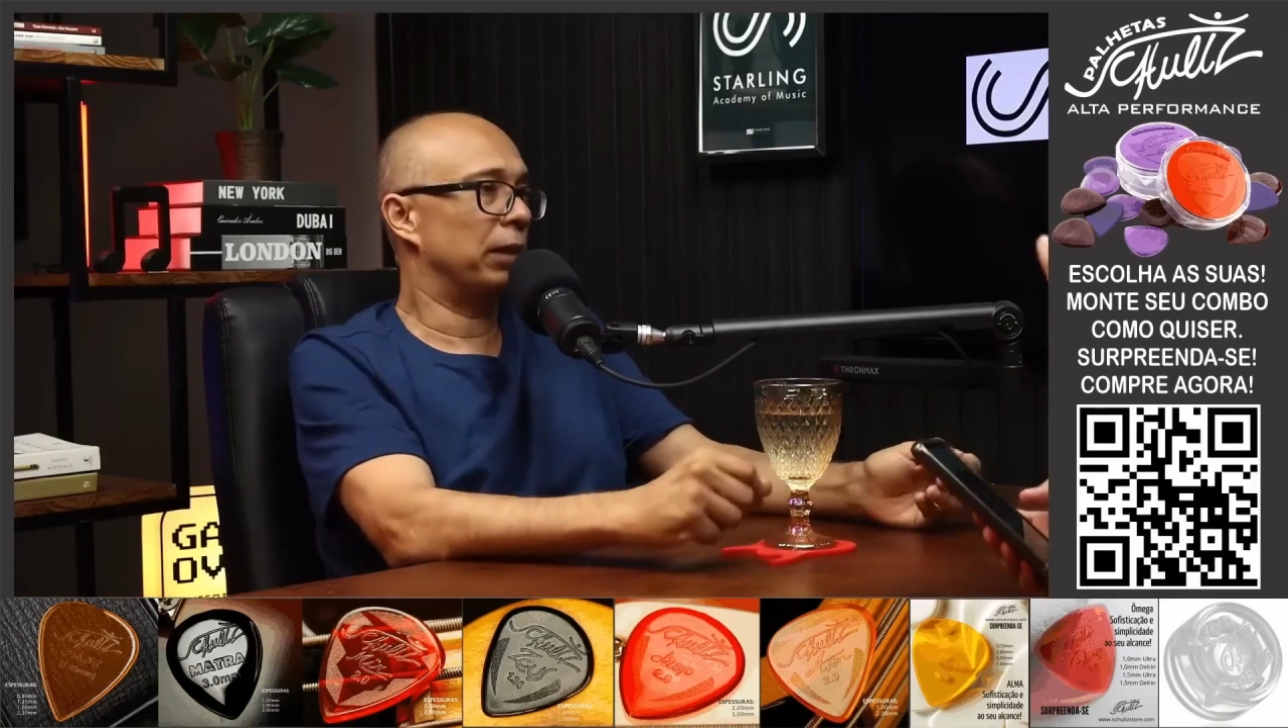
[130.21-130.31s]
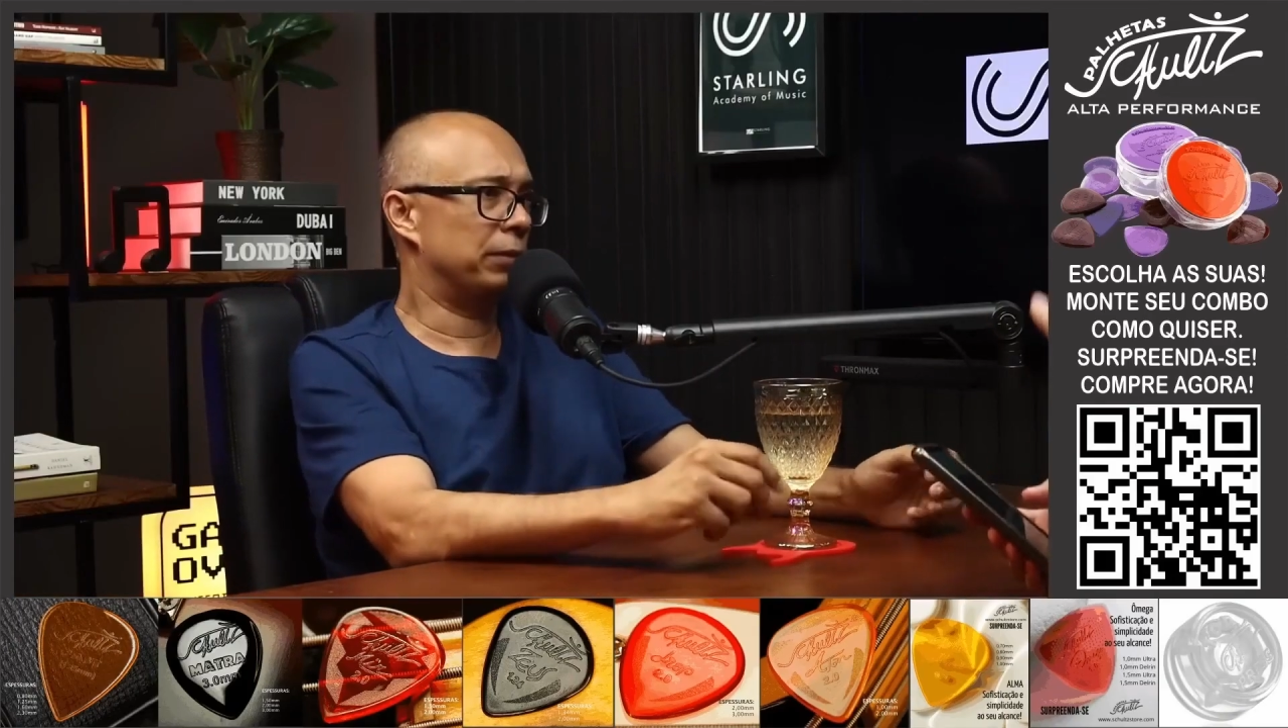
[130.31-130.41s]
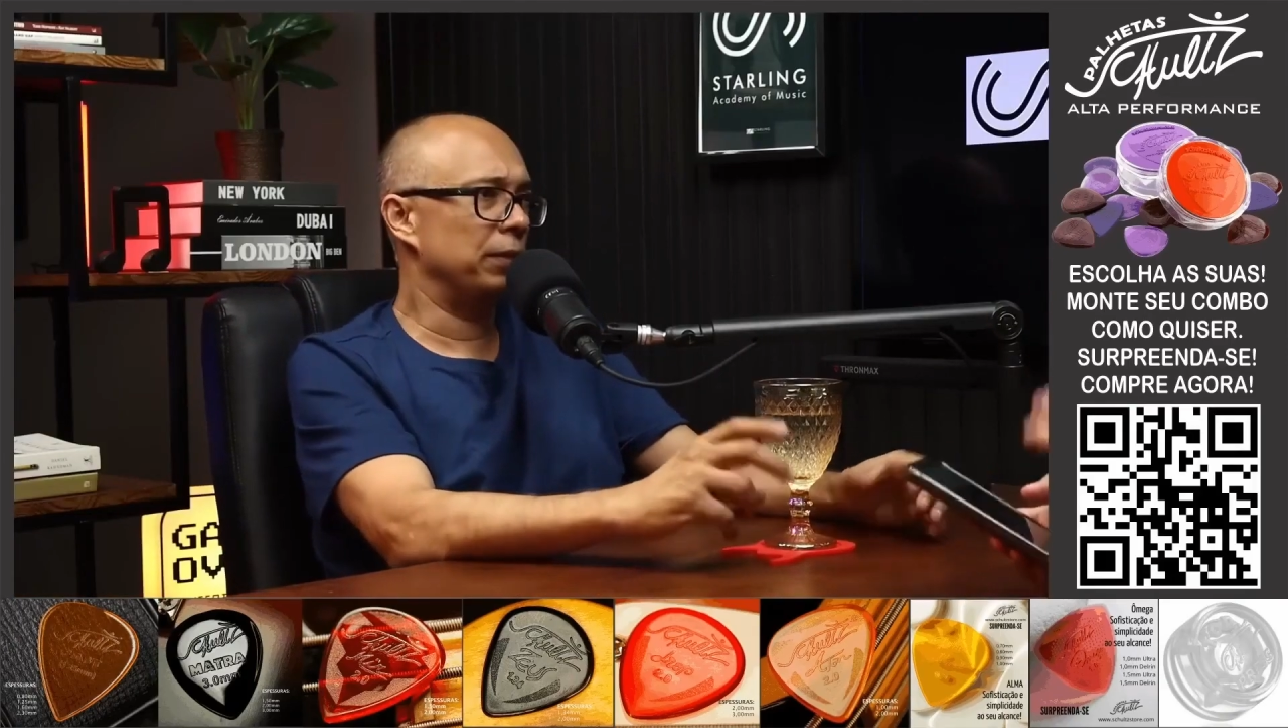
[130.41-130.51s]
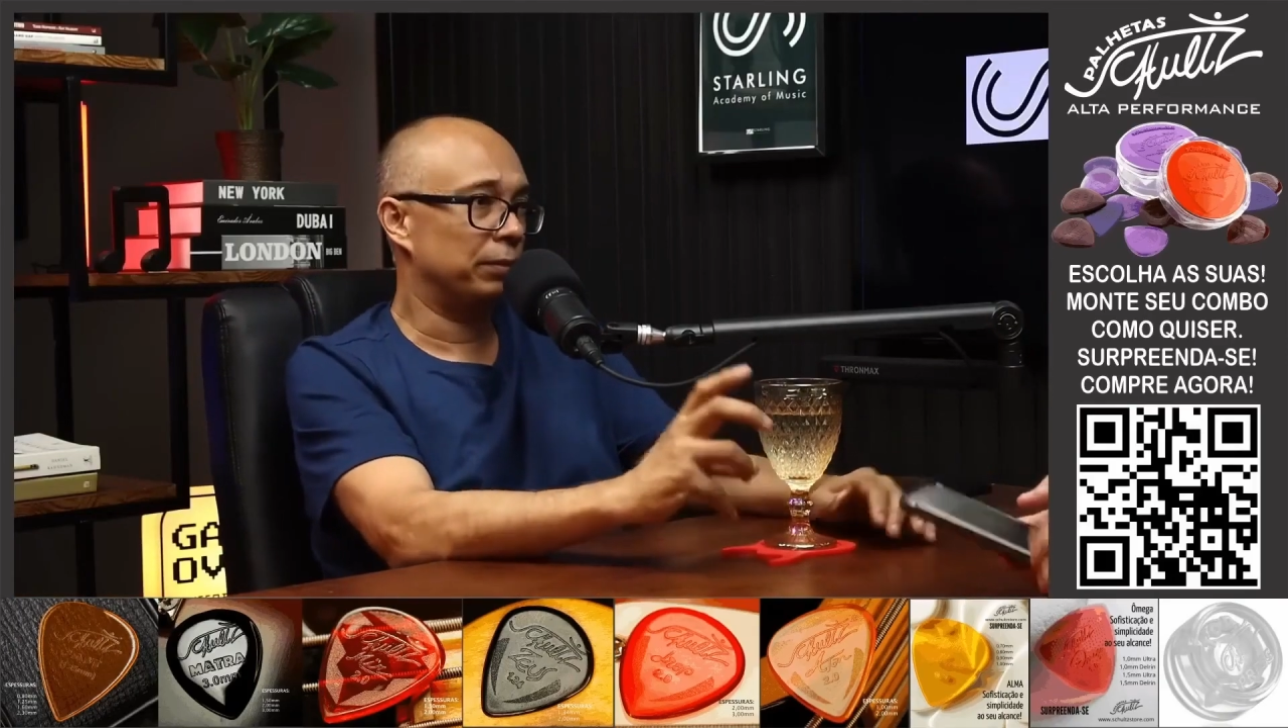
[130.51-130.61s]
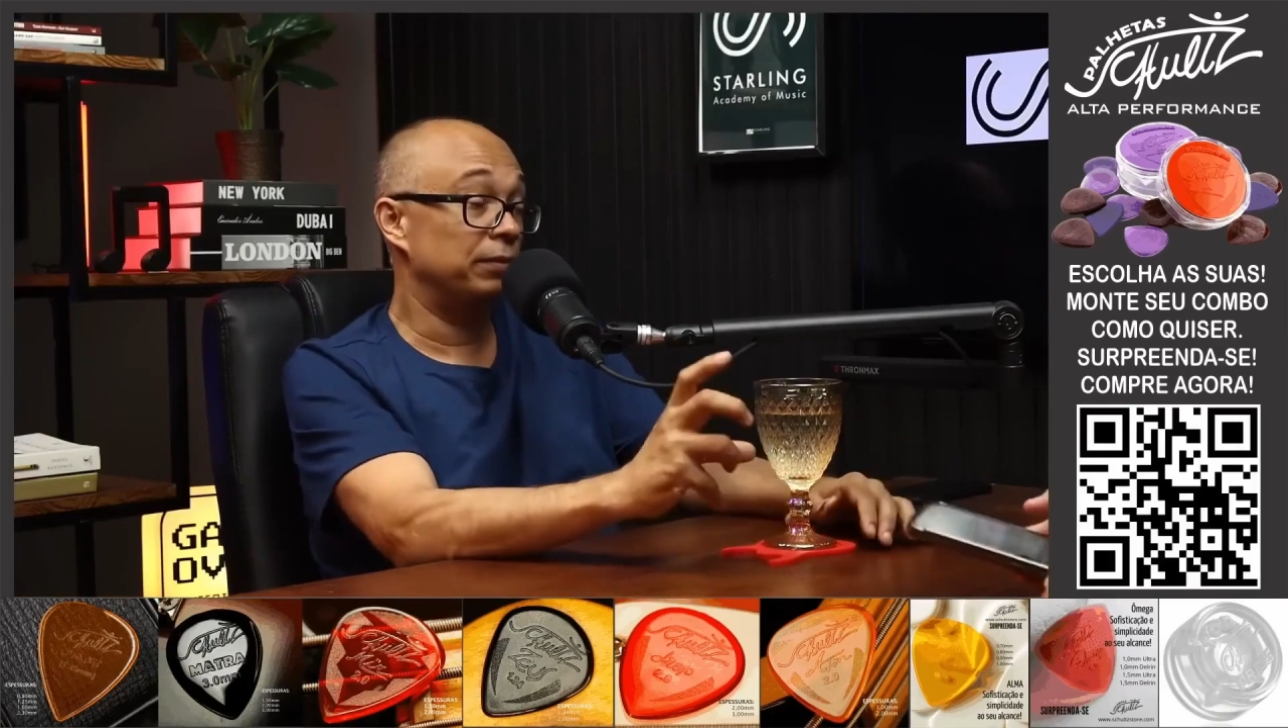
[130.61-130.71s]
of it,